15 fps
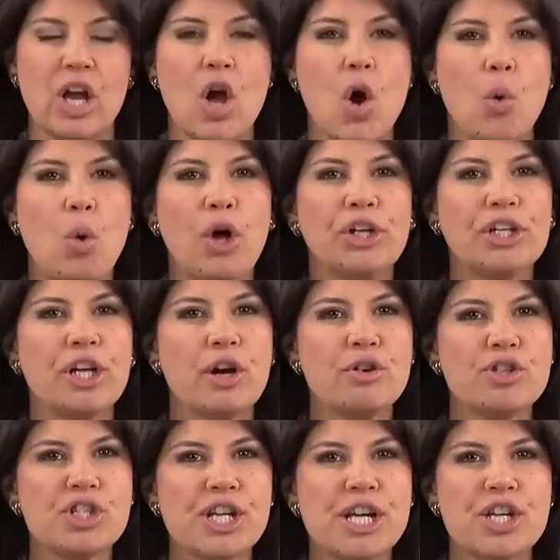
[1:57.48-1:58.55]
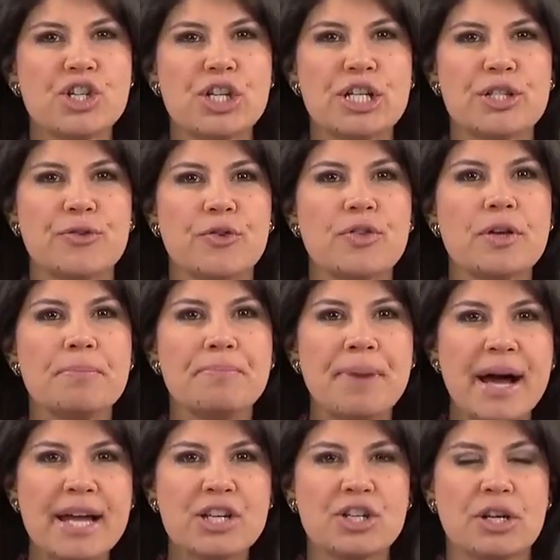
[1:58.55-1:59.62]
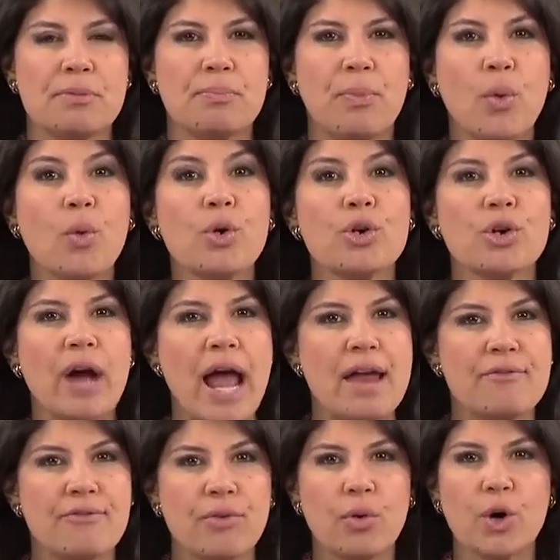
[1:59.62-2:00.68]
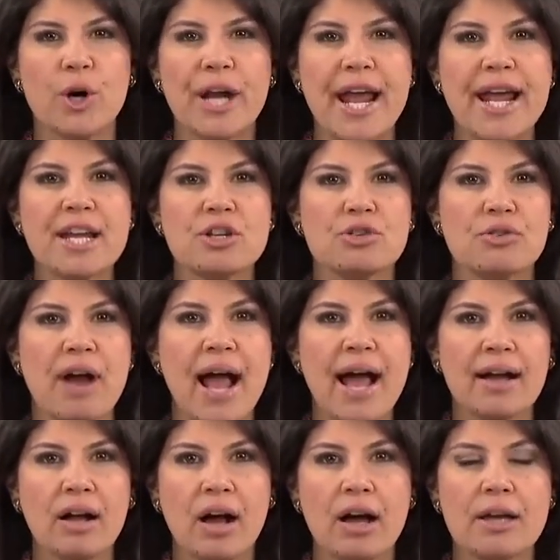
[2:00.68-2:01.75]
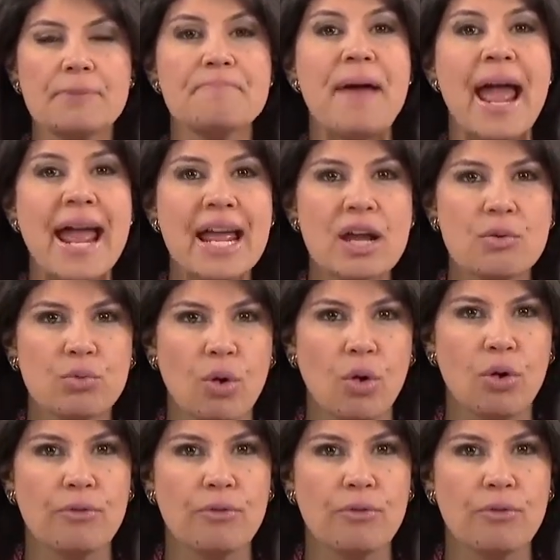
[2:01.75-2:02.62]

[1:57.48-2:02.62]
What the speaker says: While negotiations for the budget, border, and foreign aid drag on, payroll